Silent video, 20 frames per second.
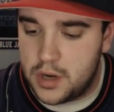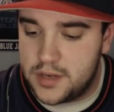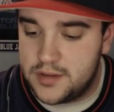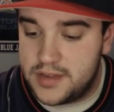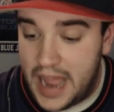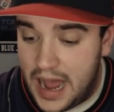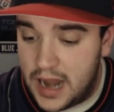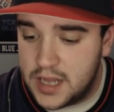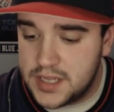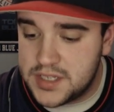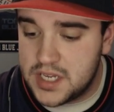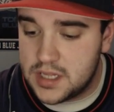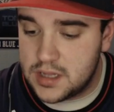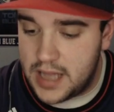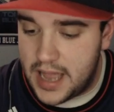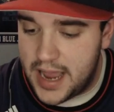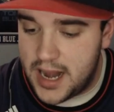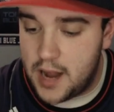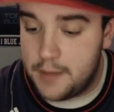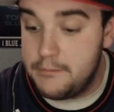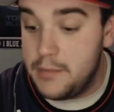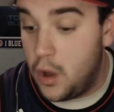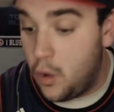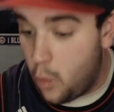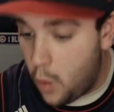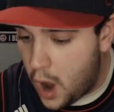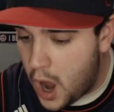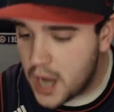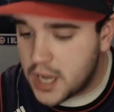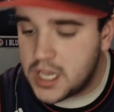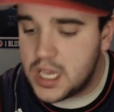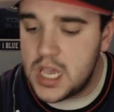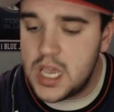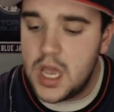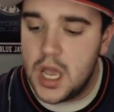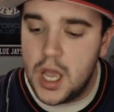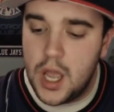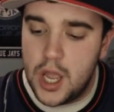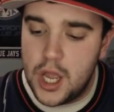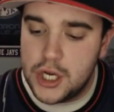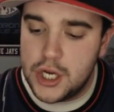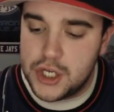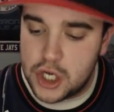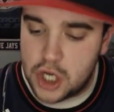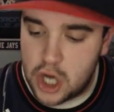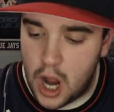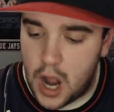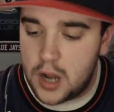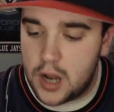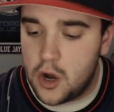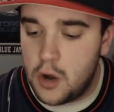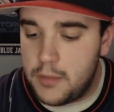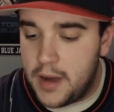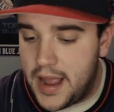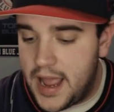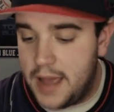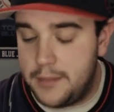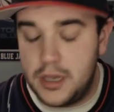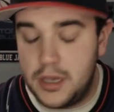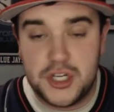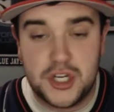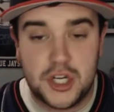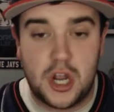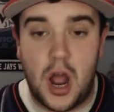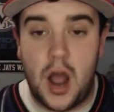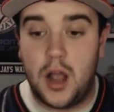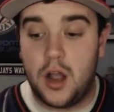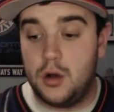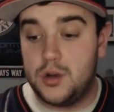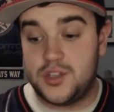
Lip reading: Dallas, Atlanta, Milwaukee, Chicago, Miami, Chicago.